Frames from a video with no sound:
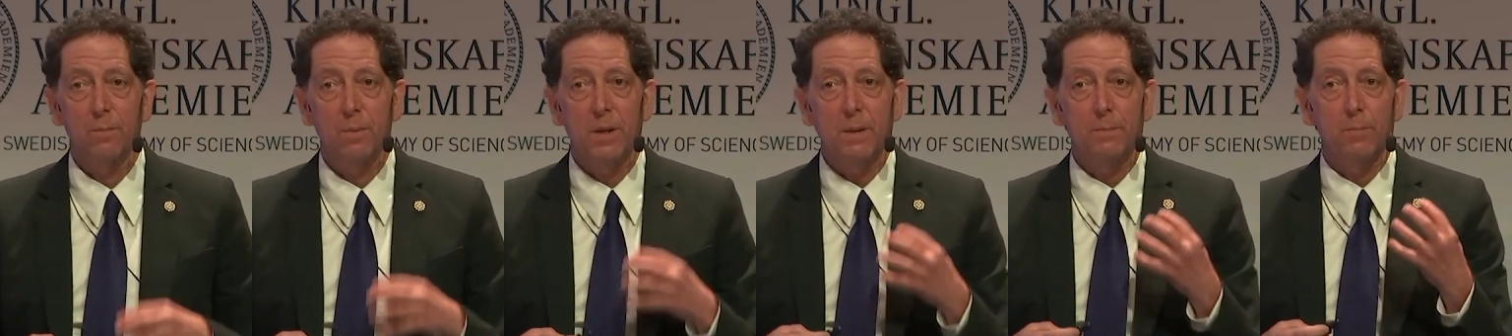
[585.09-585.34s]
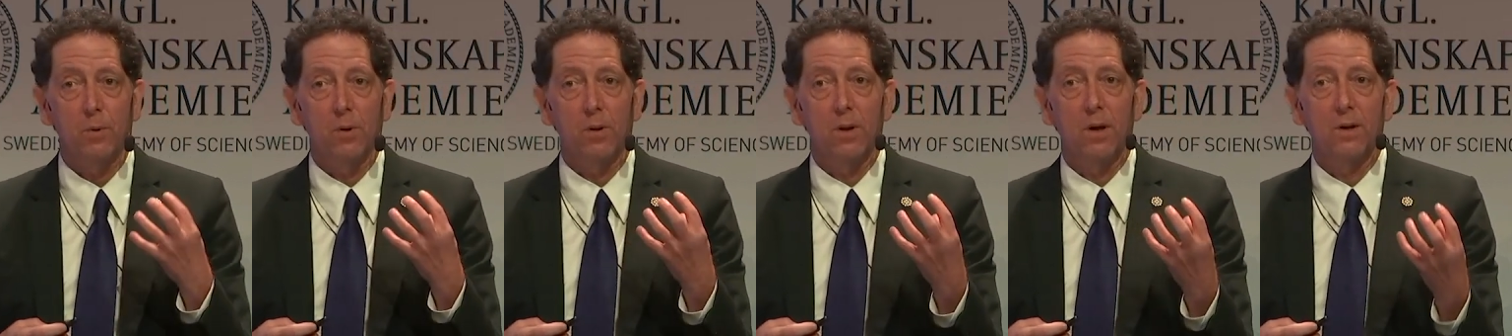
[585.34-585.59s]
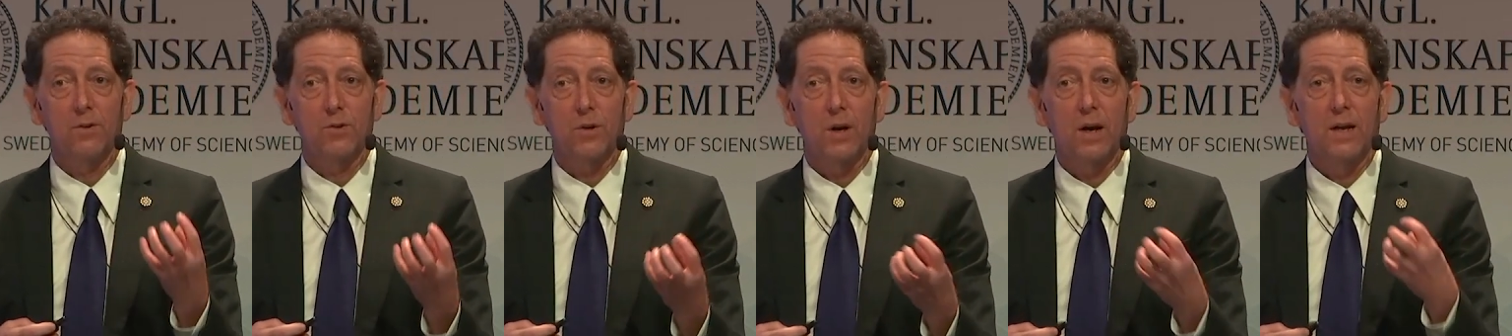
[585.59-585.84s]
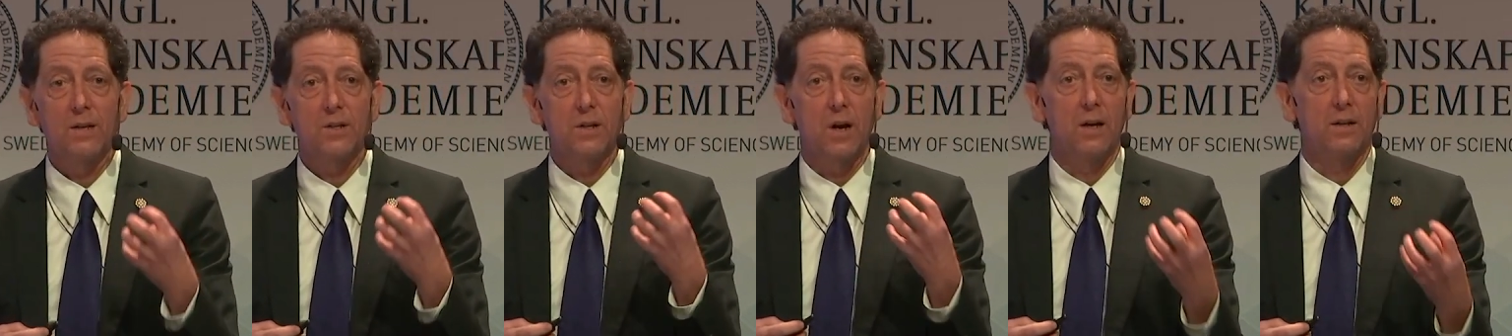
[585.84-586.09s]
people
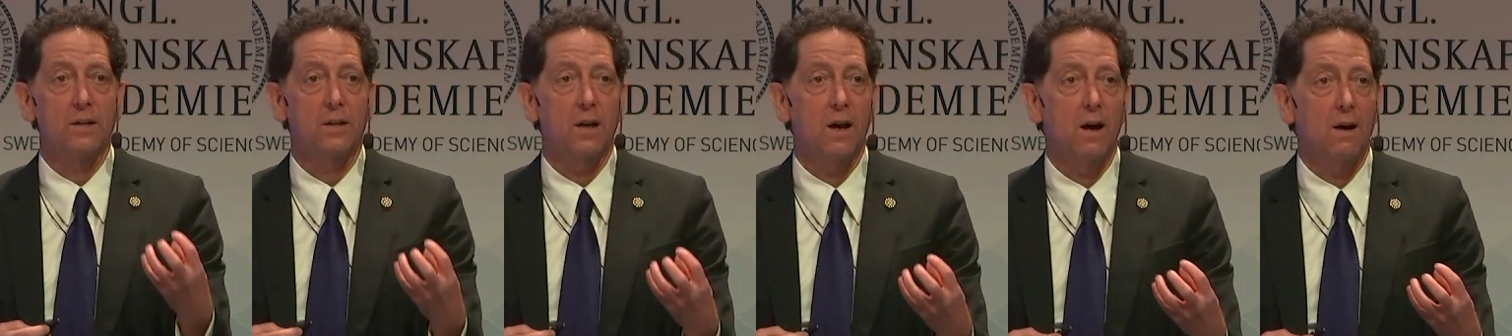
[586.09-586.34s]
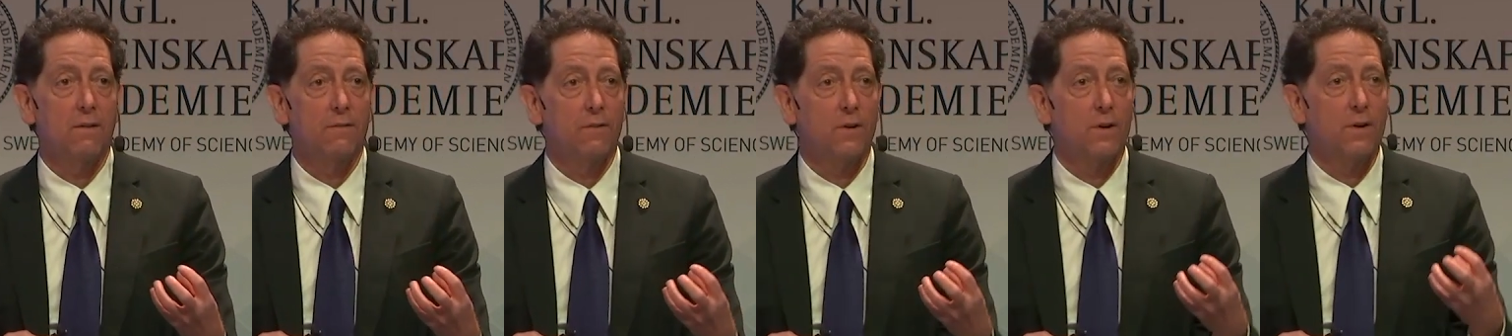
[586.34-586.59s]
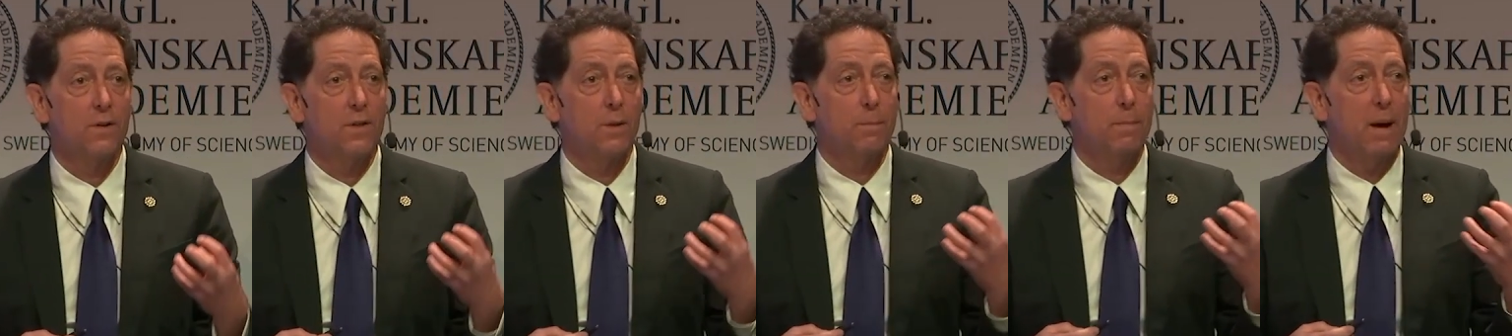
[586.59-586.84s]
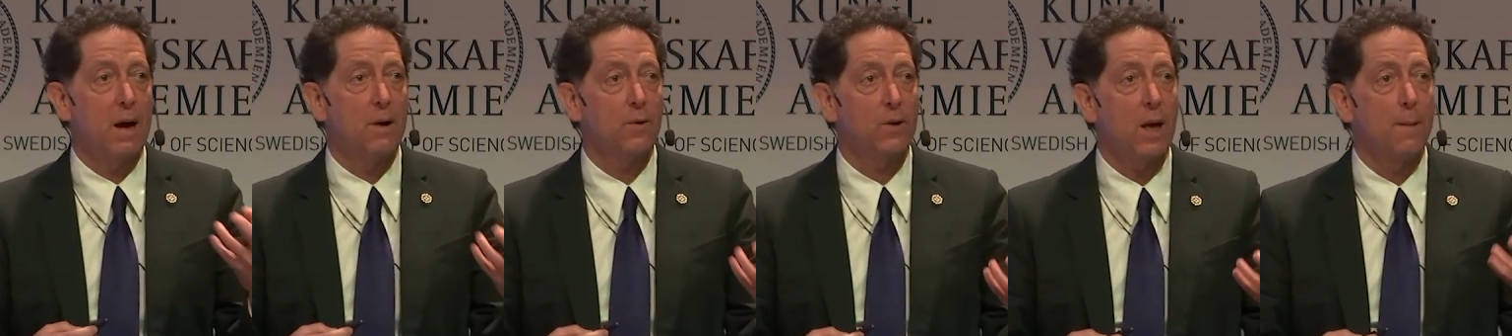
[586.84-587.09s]
tried to uncover the
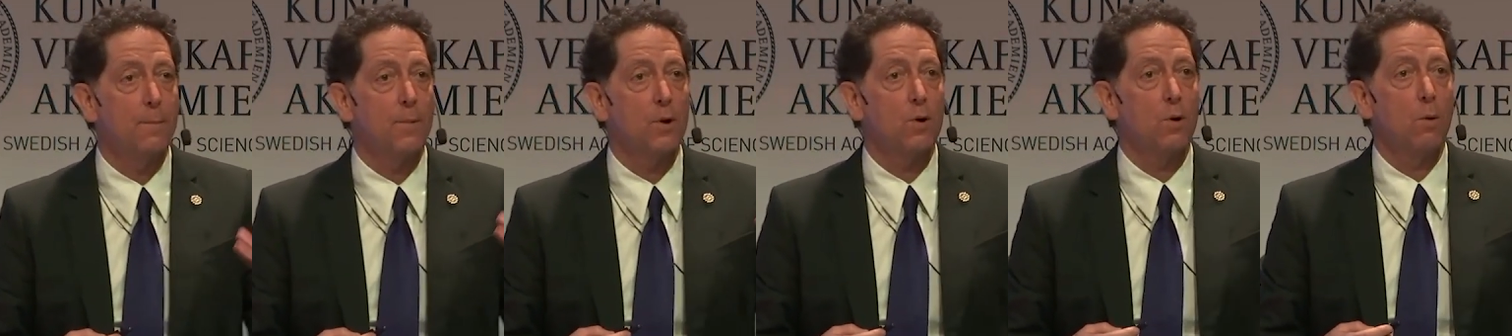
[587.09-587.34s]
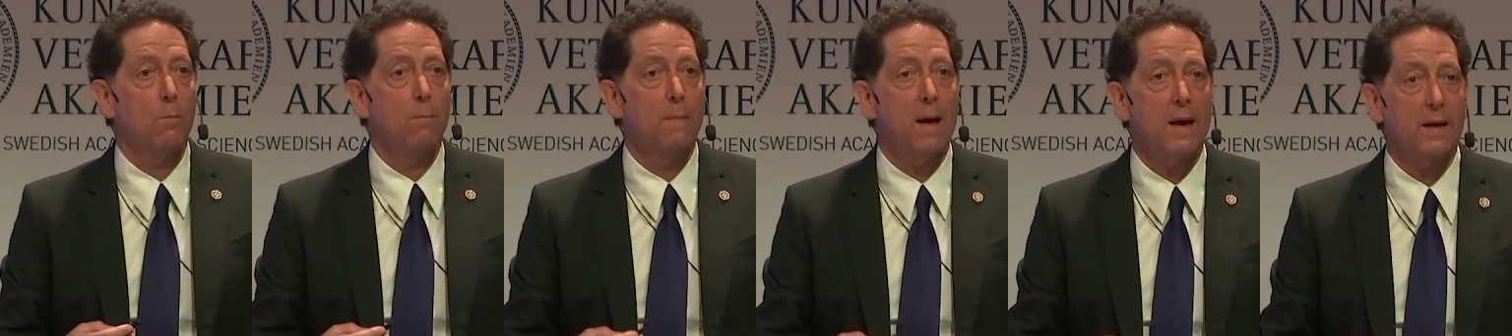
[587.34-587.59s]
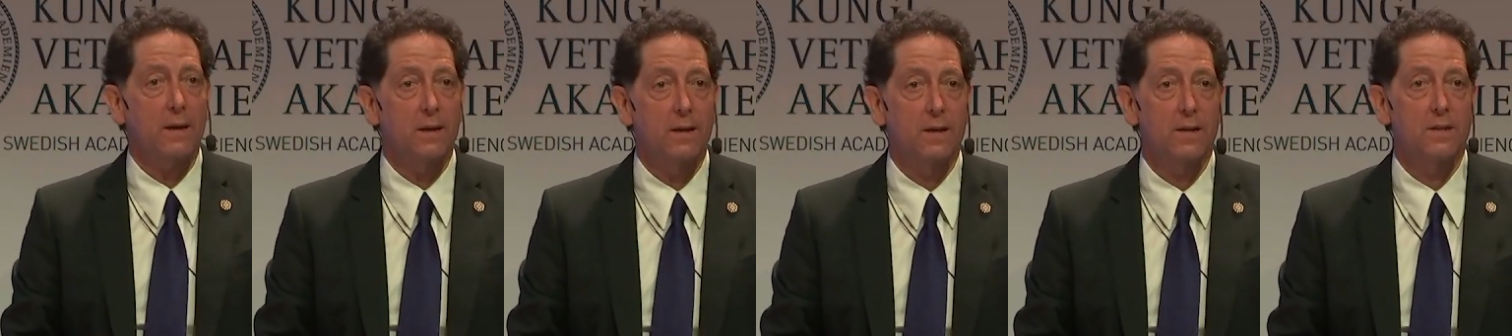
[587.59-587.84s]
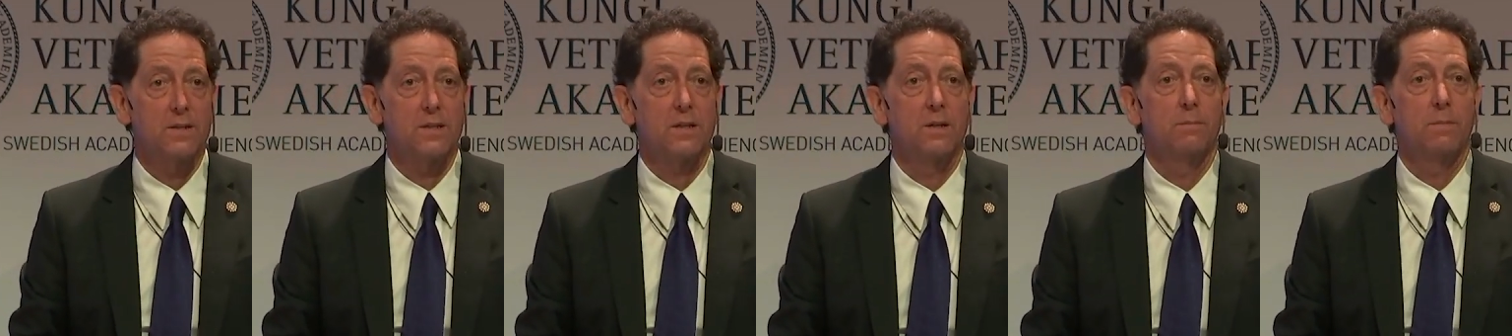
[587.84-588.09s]
biochemical
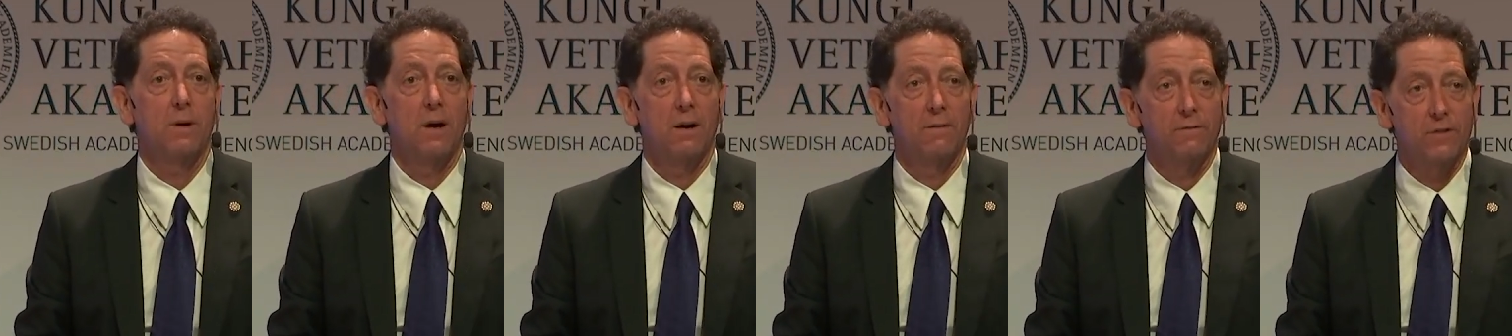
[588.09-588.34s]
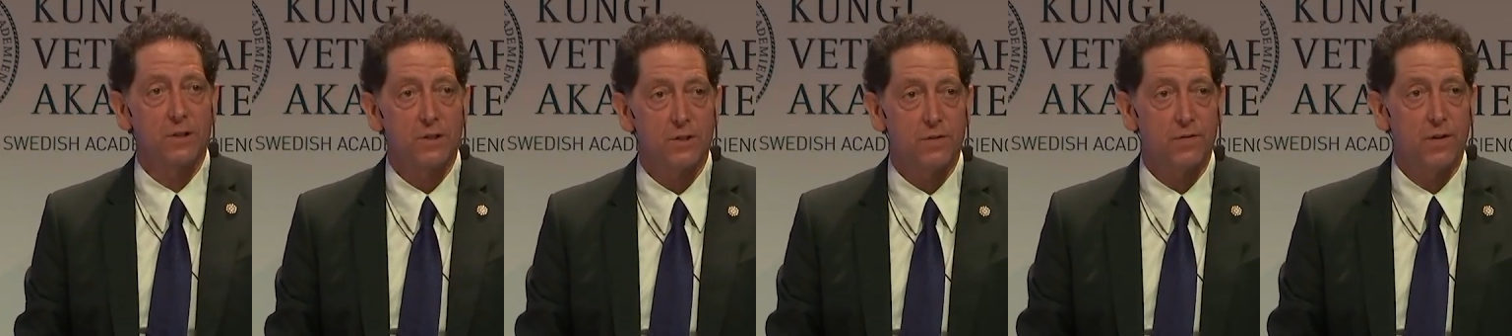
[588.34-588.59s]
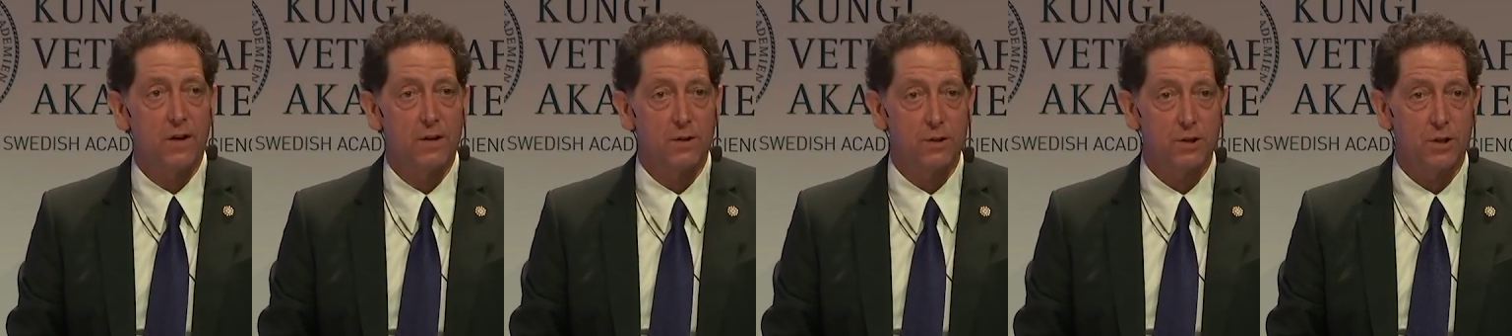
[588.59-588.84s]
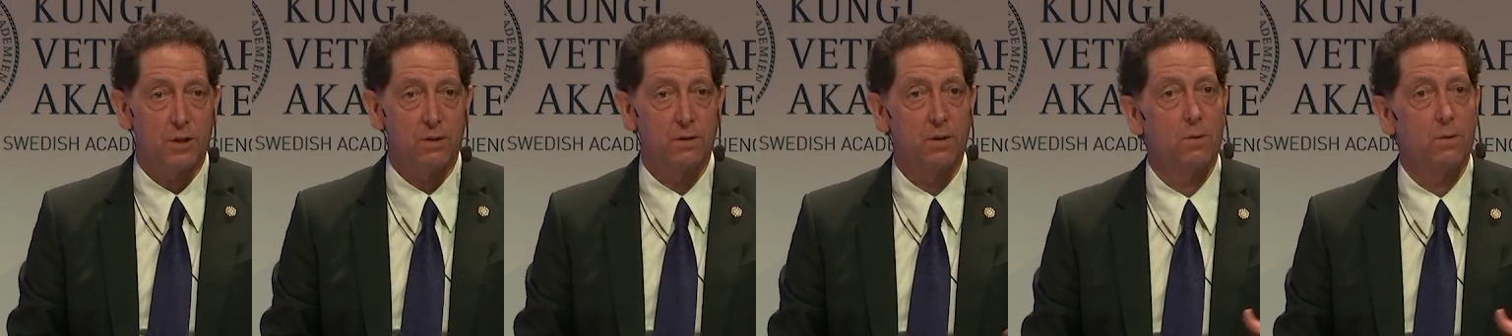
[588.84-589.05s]
mechanism of its function.